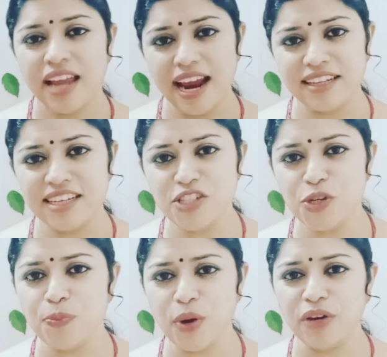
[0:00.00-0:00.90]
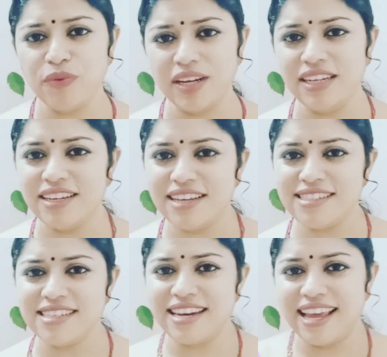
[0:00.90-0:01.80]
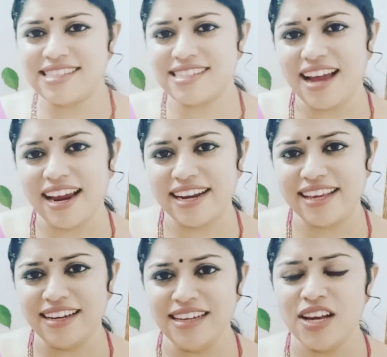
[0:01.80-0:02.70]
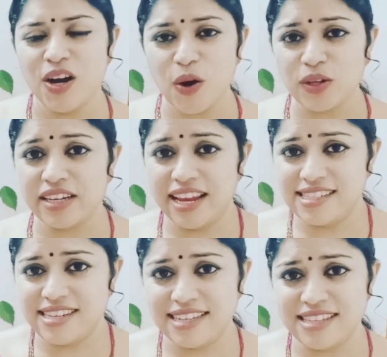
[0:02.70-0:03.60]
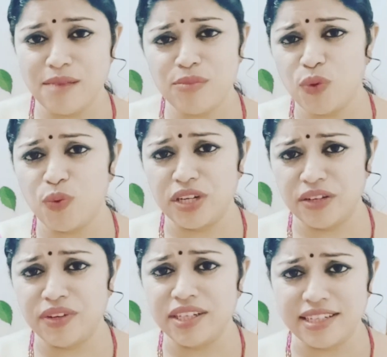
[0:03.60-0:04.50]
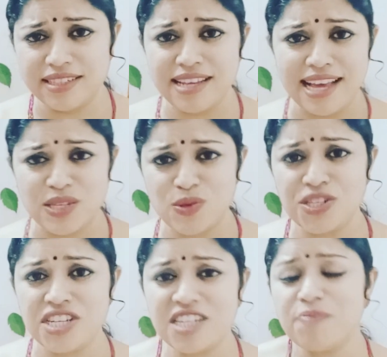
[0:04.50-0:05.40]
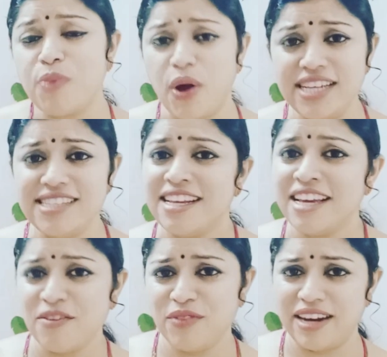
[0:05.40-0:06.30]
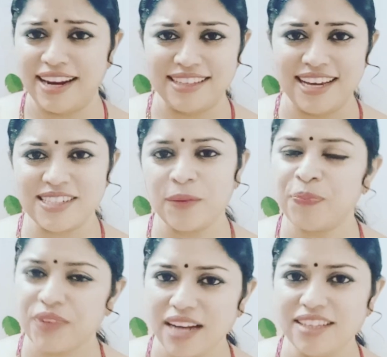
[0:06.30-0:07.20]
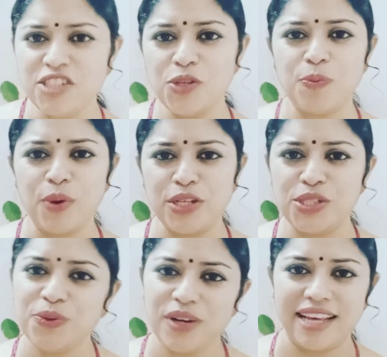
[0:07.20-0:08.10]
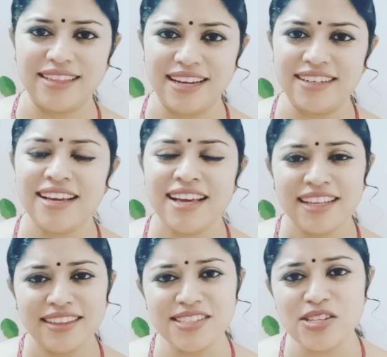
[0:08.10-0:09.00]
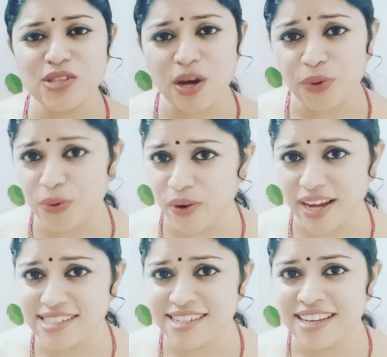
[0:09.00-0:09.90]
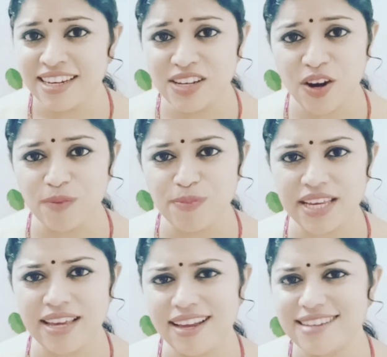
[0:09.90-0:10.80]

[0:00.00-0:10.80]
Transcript: And then 2.1 is the next idea or the next example of whatever is the associated point. We write that. And then 2.2 like that. This is how you write note making.